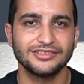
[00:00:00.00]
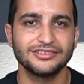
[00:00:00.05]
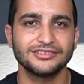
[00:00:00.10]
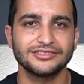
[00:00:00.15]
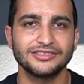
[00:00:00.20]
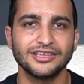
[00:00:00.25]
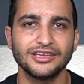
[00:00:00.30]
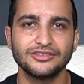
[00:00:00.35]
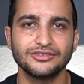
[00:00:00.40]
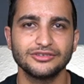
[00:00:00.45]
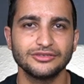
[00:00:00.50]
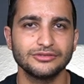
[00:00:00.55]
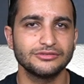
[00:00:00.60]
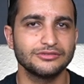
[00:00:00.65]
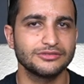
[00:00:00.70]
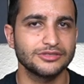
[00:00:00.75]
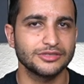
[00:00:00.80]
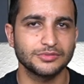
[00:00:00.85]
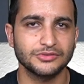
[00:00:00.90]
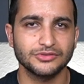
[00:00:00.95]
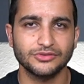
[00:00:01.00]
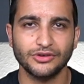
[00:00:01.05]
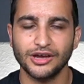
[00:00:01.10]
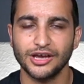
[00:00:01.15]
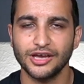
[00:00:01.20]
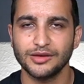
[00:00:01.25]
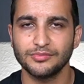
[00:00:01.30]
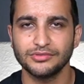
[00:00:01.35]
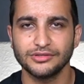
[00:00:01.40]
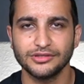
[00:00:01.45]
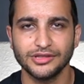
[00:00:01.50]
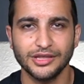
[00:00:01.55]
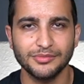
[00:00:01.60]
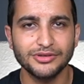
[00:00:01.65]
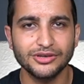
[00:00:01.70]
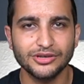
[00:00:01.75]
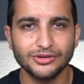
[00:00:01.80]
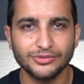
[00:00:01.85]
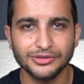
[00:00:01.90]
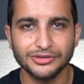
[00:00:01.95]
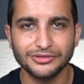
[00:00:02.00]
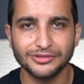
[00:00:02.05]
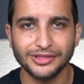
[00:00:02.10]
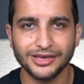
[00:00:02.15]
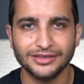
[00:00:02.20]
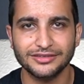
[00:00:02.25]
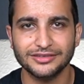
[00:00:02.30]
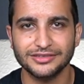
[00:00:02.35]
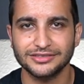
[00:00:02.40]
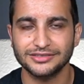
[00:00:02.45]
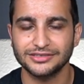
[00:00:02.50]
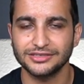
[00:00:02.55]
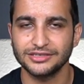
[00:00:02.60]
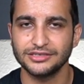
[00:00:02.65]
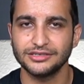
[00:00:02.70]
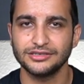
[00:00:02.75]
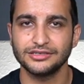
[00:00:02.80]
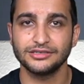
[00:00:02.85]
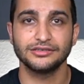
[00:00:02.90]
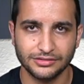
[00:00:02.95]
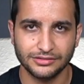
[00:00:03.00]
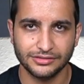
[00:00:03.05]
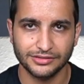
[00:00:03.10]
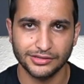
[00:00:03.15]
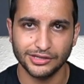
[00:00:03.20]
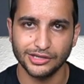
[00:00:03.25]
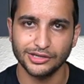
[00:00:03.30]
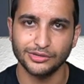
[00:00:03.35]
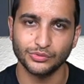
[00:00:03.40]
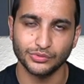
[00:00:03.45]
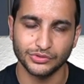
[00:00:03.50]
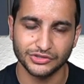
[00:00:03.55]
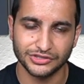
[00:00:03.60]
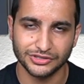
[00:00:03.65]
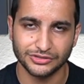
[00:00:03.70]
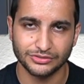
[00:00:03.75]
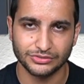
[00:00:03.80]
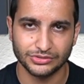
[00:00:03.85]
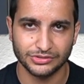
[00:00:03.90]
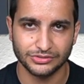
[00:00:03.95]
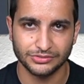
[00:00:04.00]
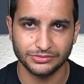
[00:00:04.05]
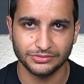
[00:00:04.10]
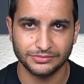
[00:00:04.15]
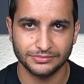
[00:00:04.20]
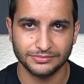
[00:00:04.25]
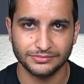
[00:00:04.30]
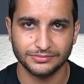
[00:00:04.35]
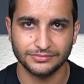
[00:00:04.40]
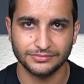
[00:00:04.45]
Stay tuned, subscribe, let me know what you'd like to see, and we'll see you soon.